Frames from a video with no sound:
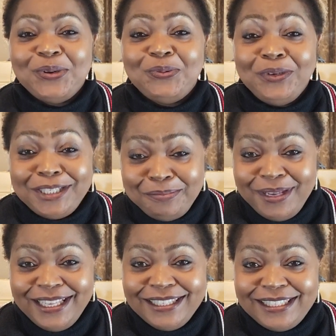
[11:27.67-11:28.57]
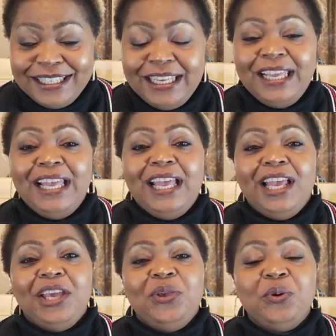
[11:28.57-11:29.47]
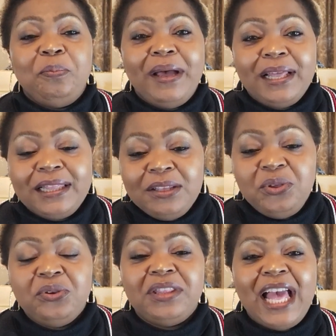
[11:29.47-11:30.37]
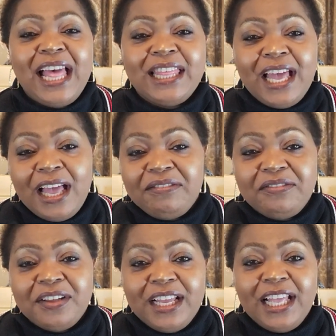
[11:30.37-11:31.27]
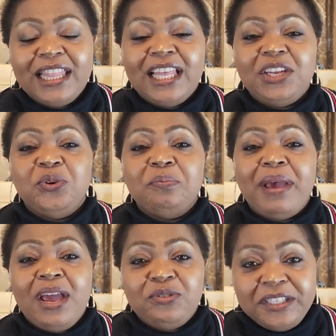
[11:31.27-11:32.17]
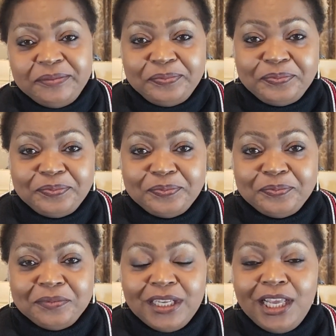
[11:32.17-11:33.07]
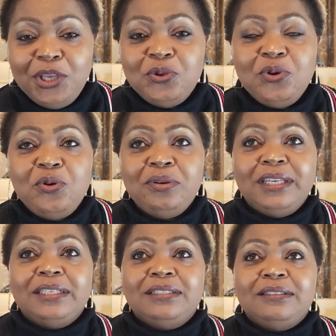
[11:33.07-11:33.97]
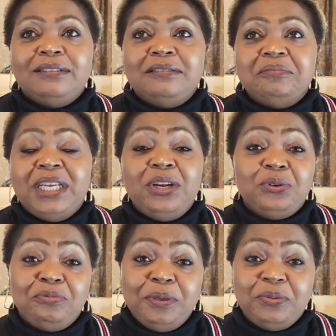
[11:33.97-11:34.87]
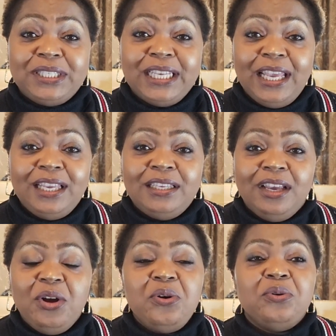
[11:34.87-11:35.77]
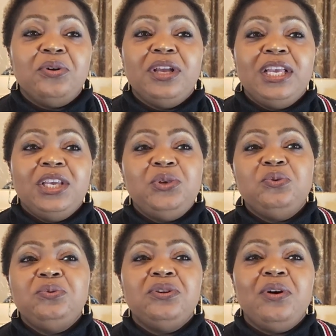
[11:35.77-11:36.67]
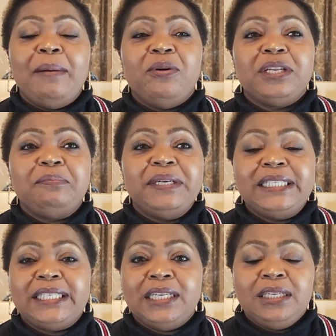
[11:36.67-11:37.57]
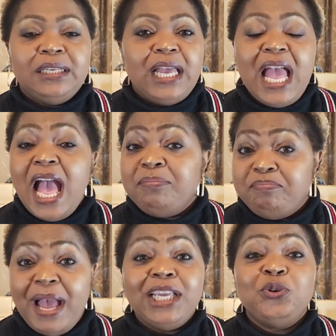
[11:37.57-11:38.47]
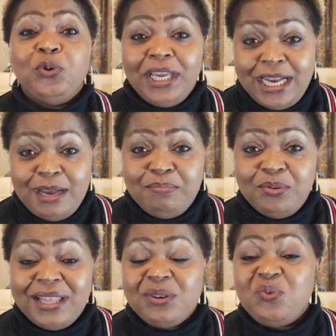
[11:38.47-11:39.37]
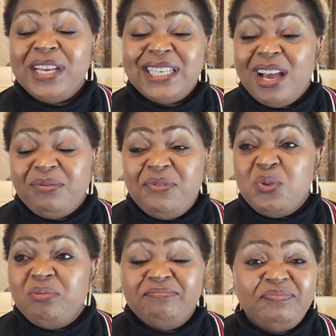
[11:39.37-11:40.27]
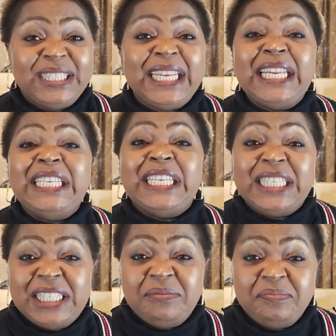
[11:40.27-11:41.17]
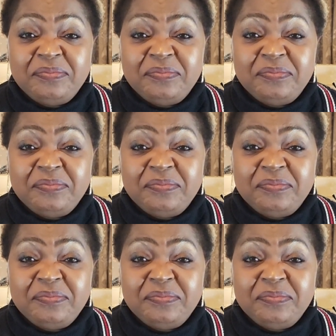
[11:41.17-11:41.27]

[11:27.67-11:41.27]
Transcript: Which means your, you, the other half that you marry you know, a lot of people say, oh, you know about a person. I, I know a couple that went out for 10 years